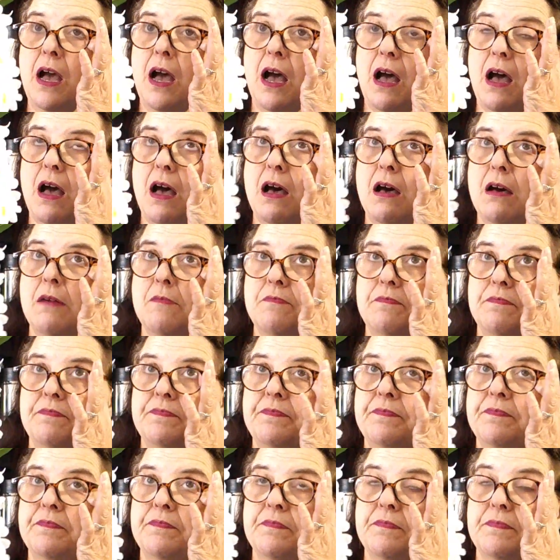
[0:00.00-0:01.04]

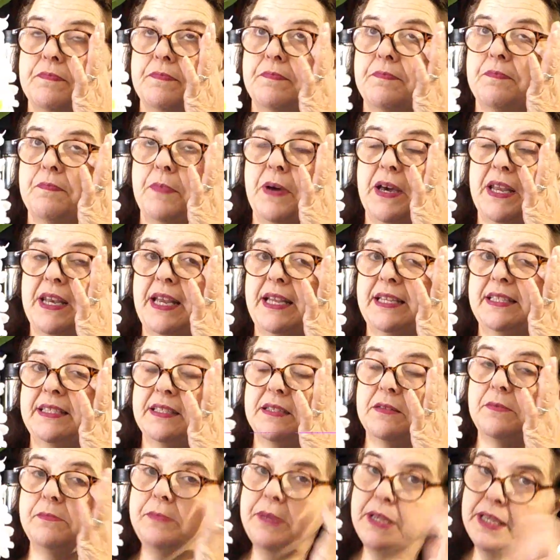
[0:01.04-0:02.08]
But I did
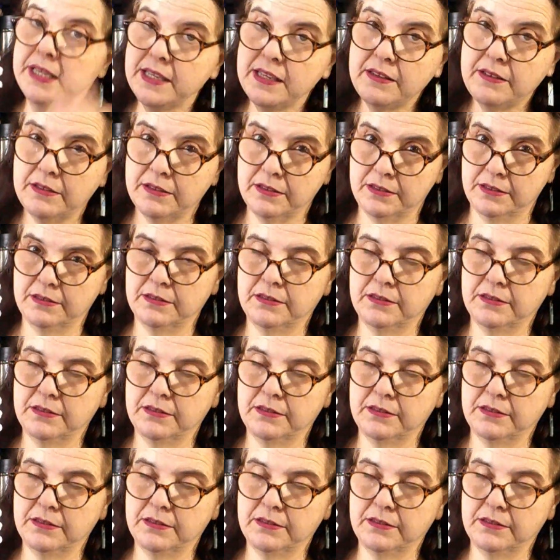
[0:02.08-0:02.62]
a mini